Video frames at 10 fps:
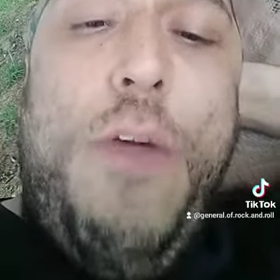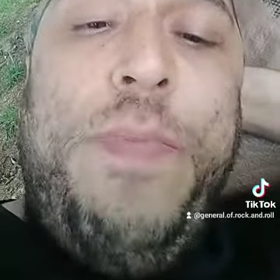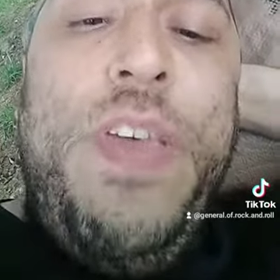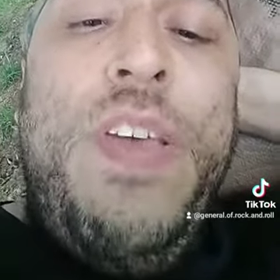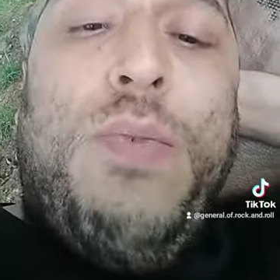
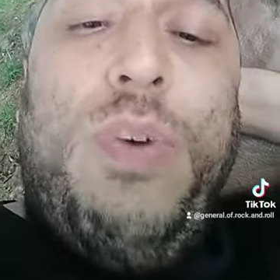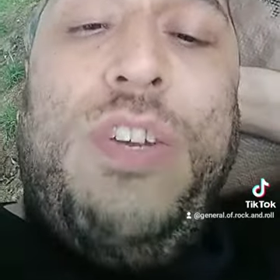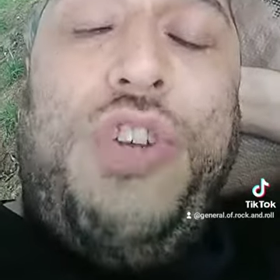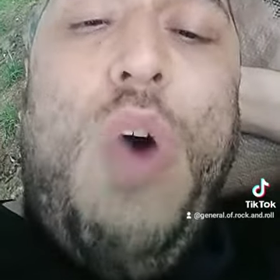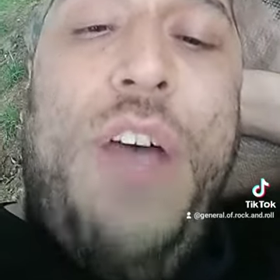when she
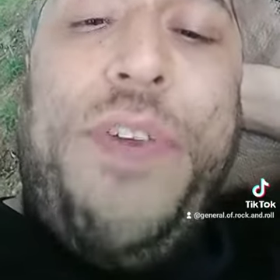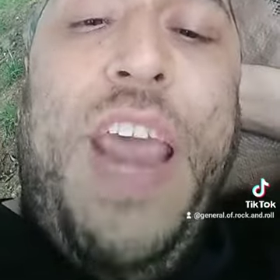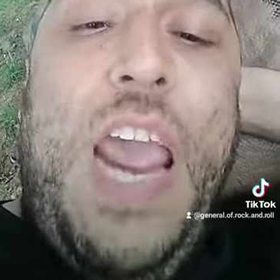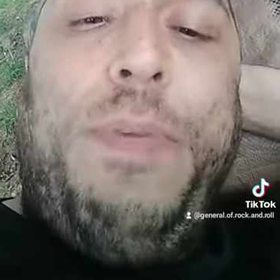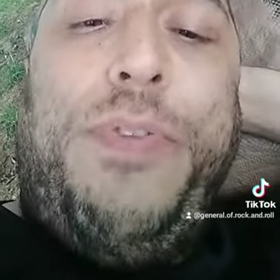wasn't able
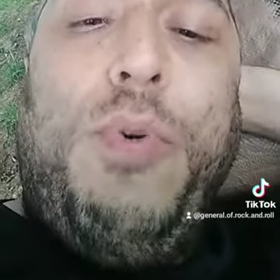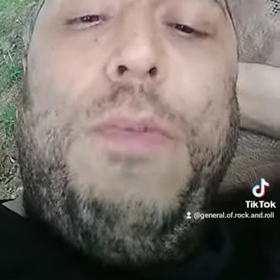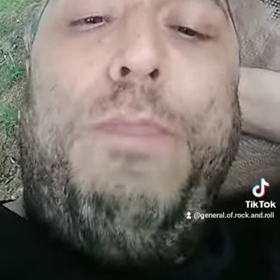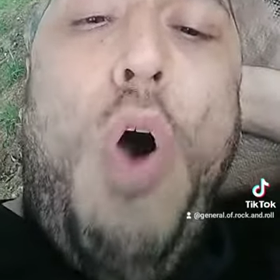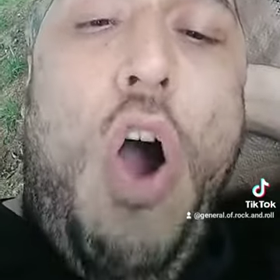to
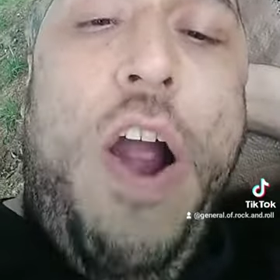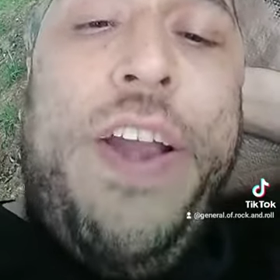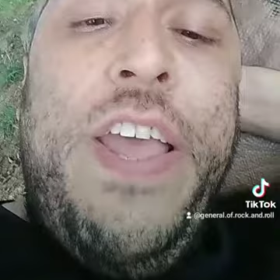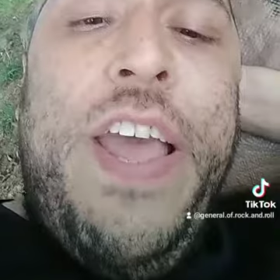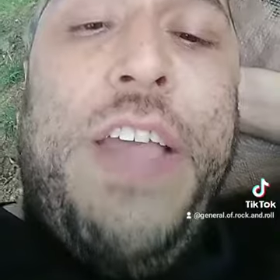abort at
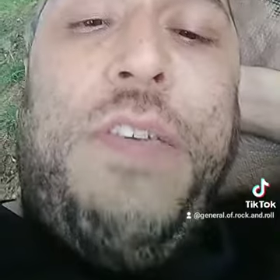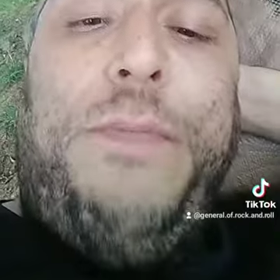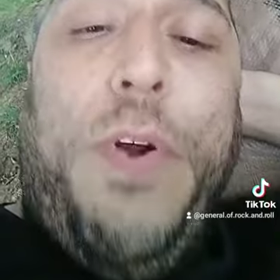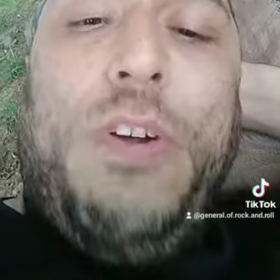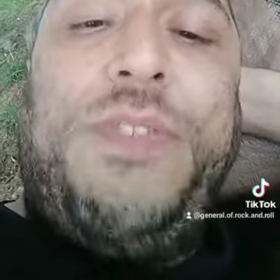the first
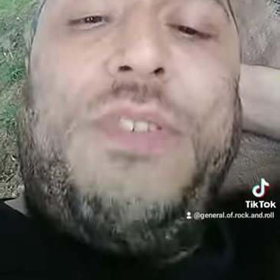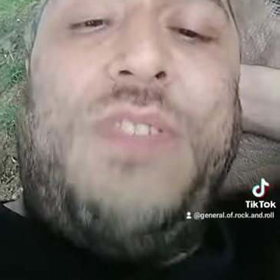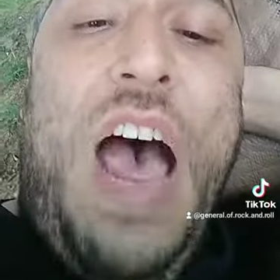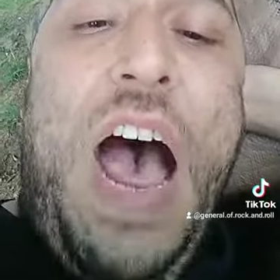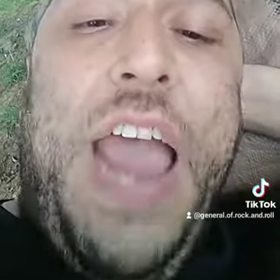
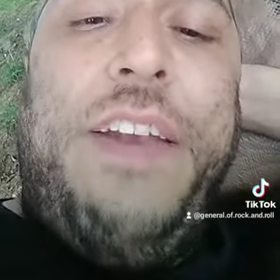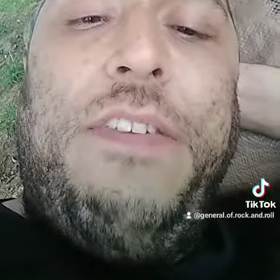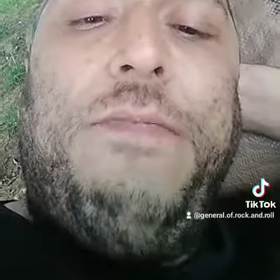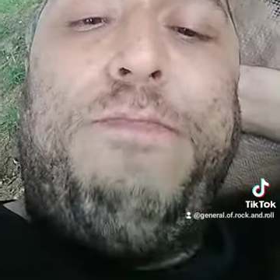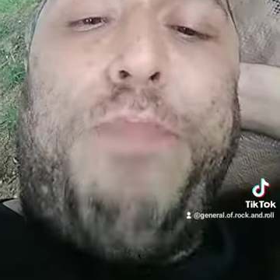sign of
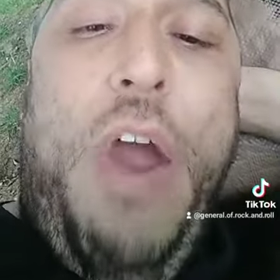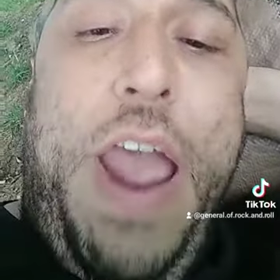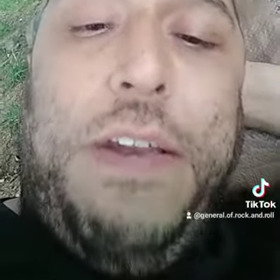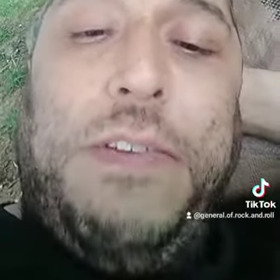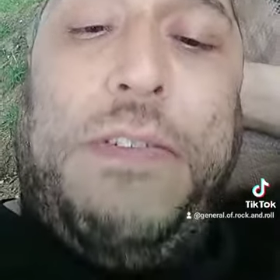
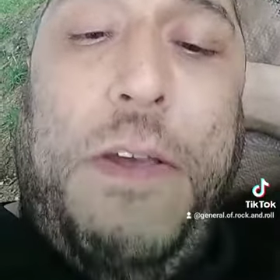pregnancy.